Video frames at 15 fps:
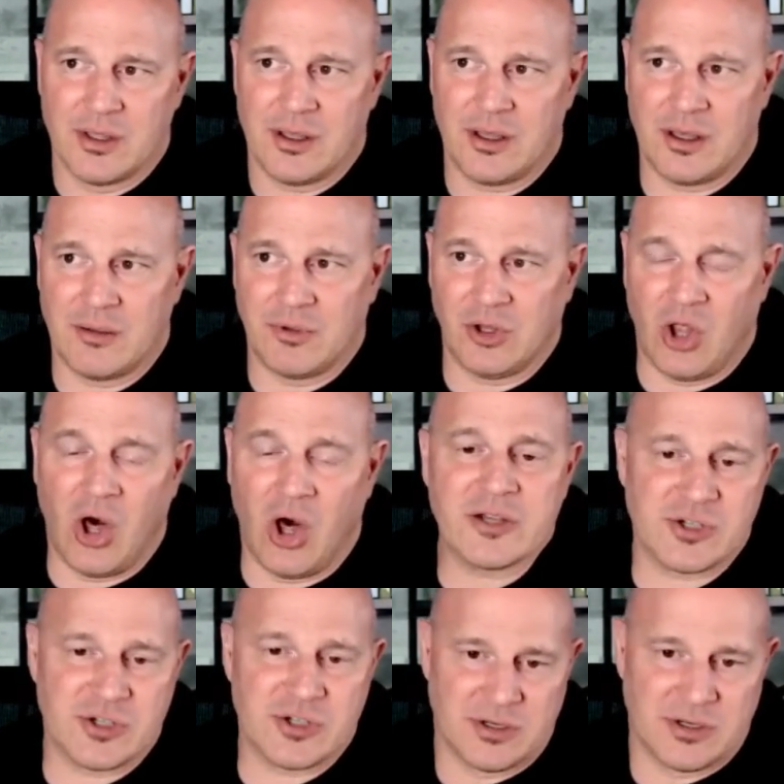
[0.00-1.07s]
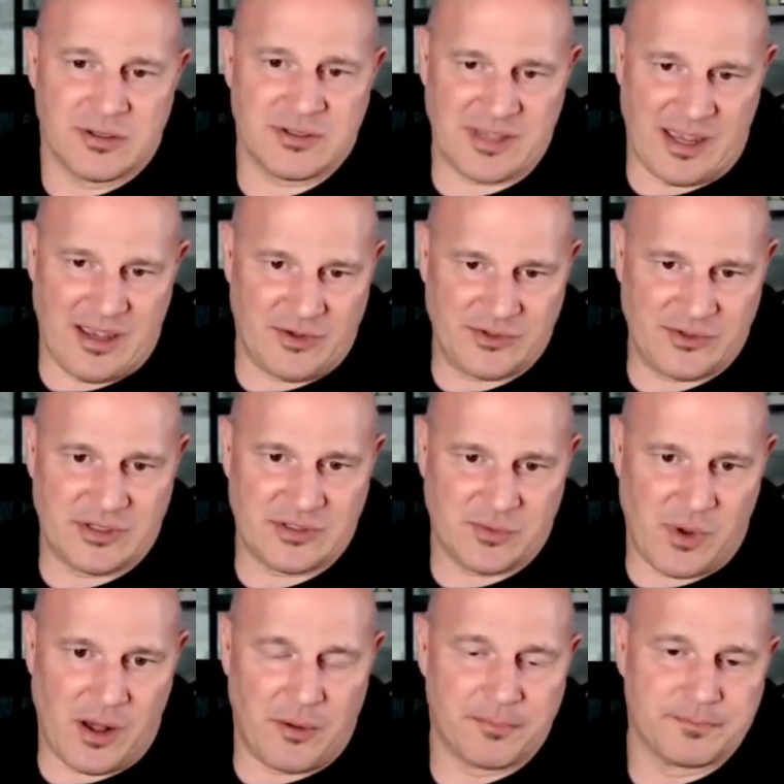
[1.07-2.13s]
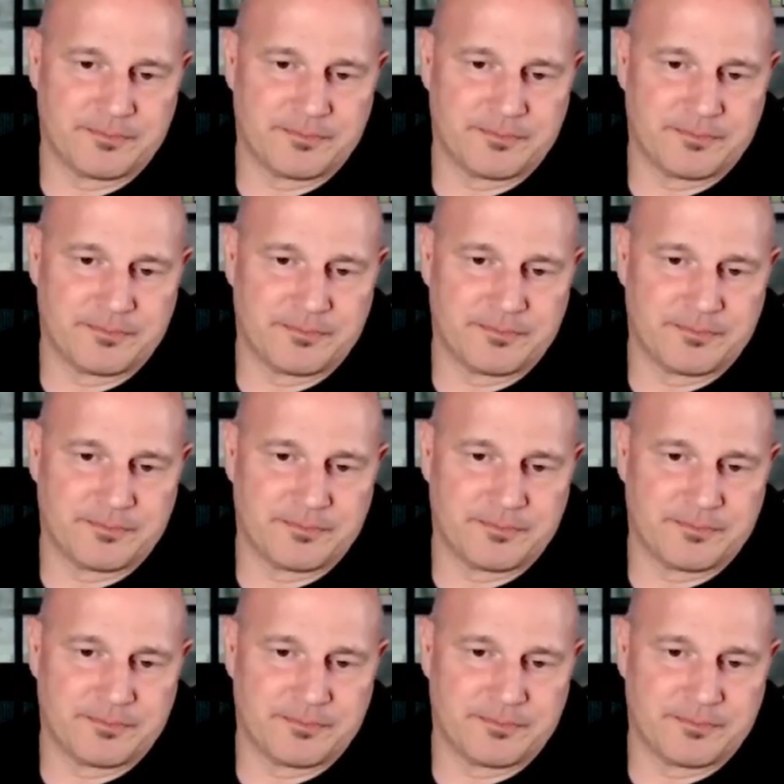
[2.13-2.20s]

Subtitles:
launch sales as well.